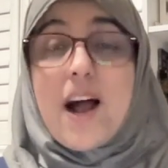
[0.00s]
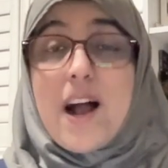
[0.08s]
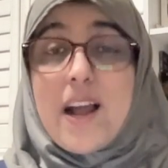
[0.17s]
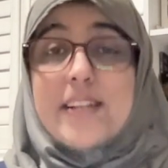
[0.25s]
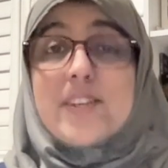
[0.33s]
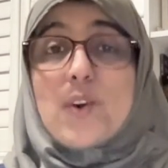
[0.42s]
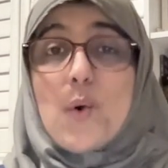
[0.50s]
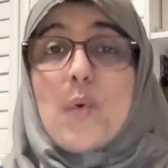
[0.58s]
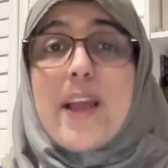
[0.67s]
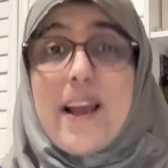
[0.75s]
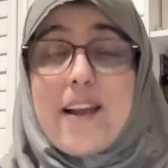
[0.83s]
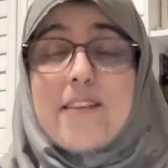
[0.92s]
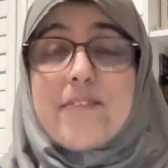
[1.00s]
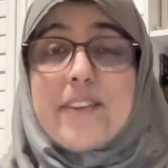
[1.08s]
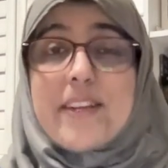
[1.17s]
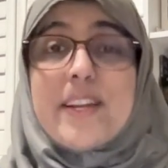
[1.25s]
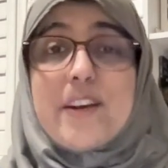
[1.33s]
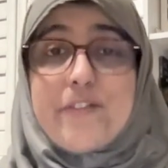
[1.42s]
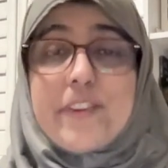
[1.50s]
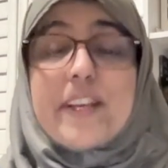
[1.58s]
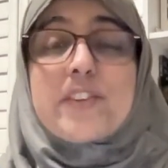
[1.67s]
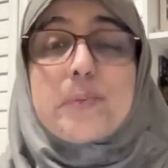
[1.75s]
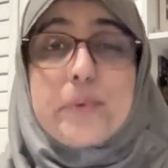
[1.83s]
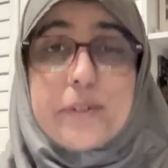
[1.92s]
I don't have enough
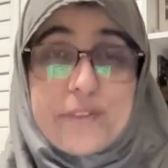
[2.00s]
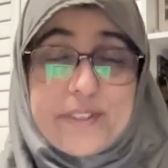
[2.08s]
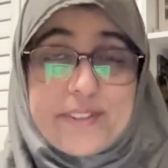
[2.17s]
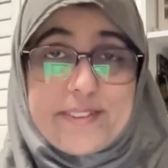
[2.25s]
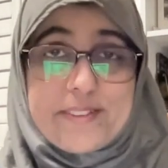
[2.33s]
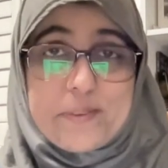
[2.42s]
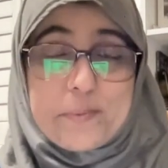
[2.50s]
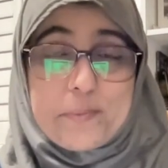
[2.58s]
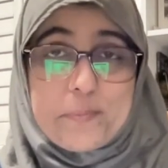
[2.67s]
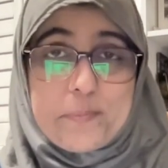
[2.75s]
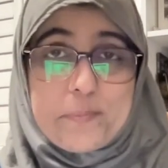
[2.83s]
experience.